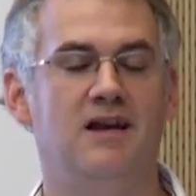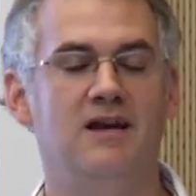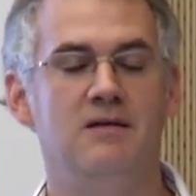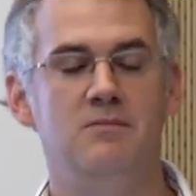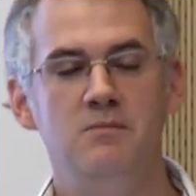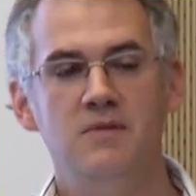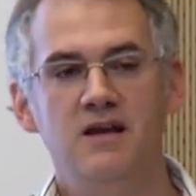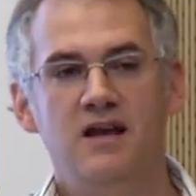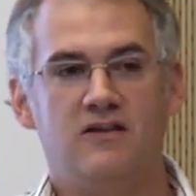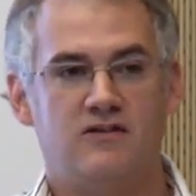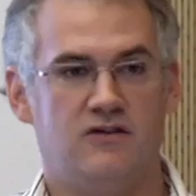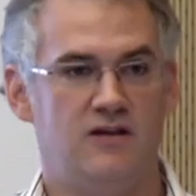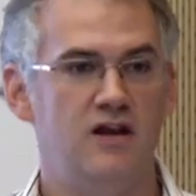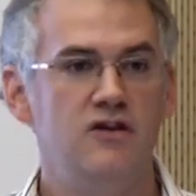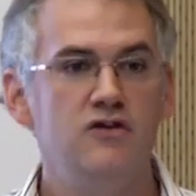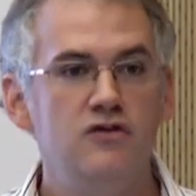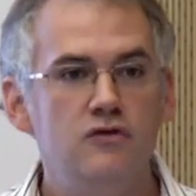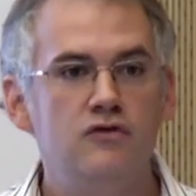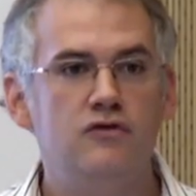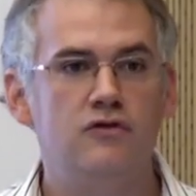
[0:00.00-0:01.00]
And me as an end
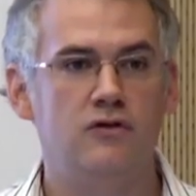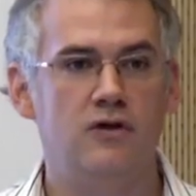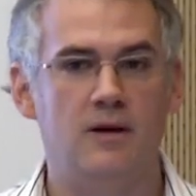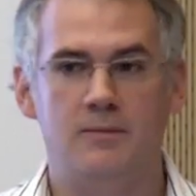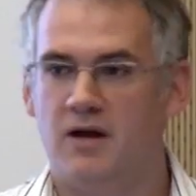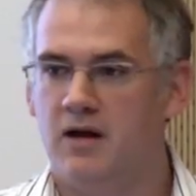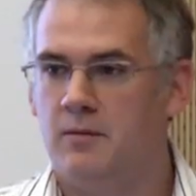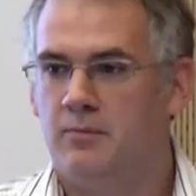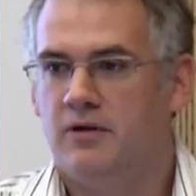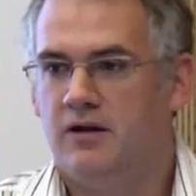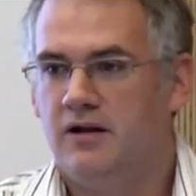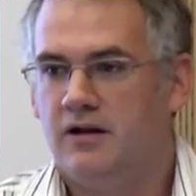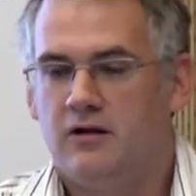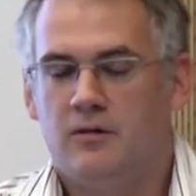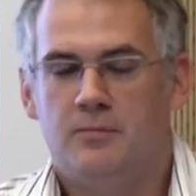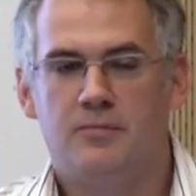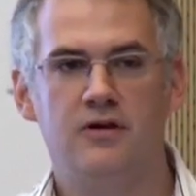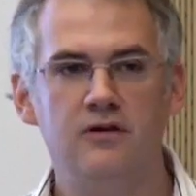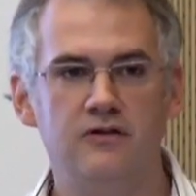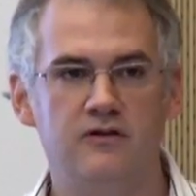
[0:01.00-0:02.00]
user, I'm not a political
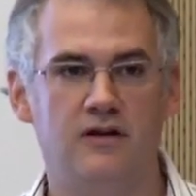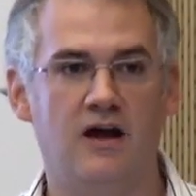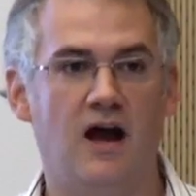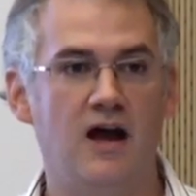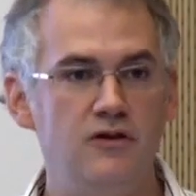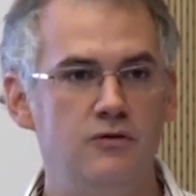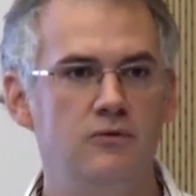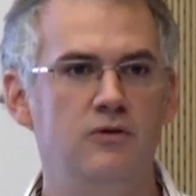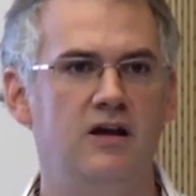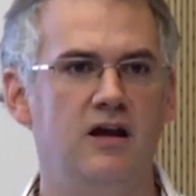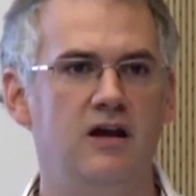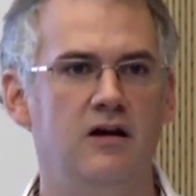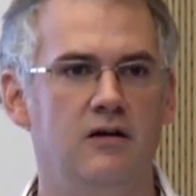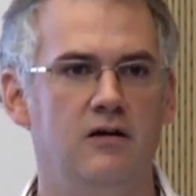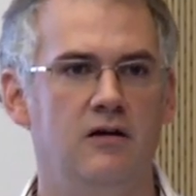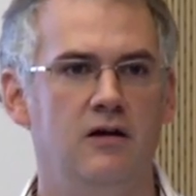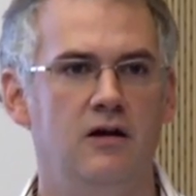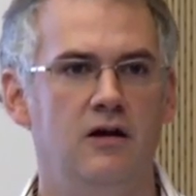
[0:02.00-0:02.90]
person, I do care.